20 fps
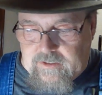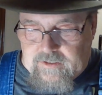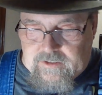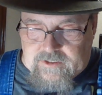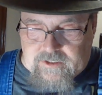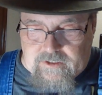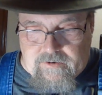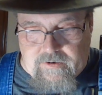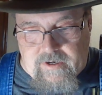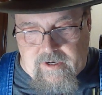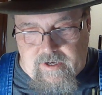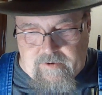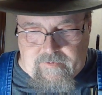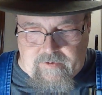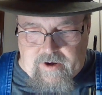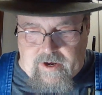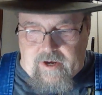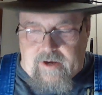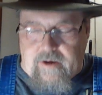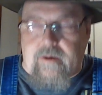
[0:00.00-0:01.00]
So
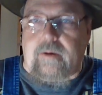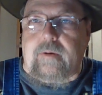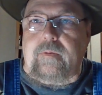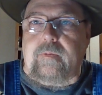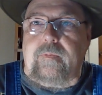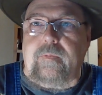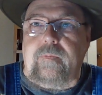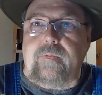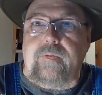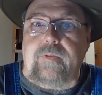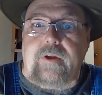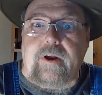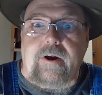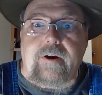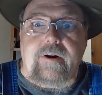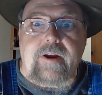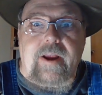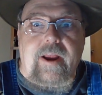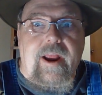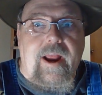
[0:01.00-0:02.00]
anyway, there
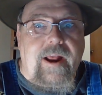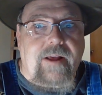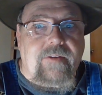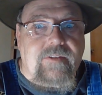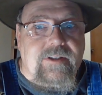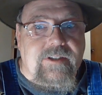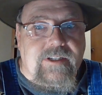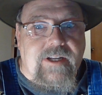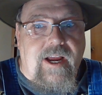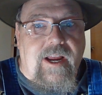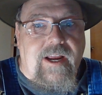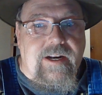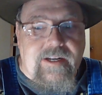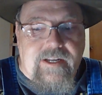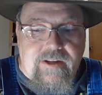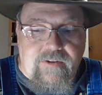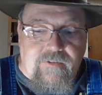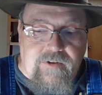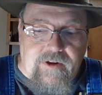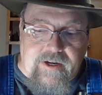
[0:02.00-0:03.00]
you have the
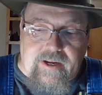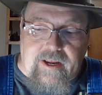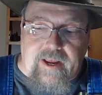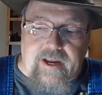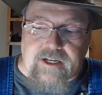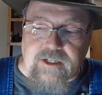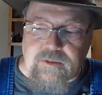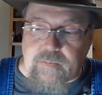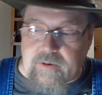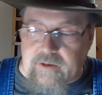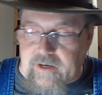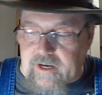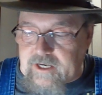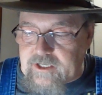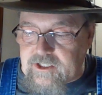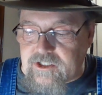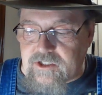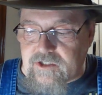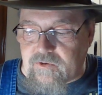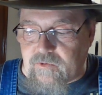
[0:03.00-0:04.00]
scientific
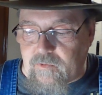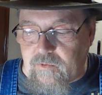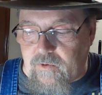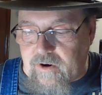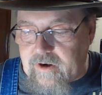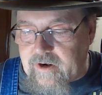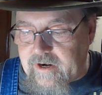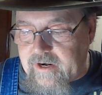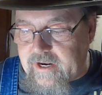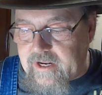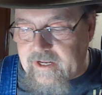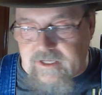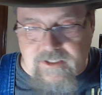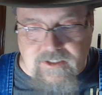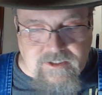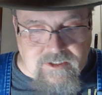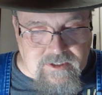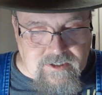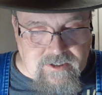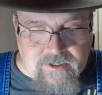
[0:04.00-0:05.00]
explanations of what it is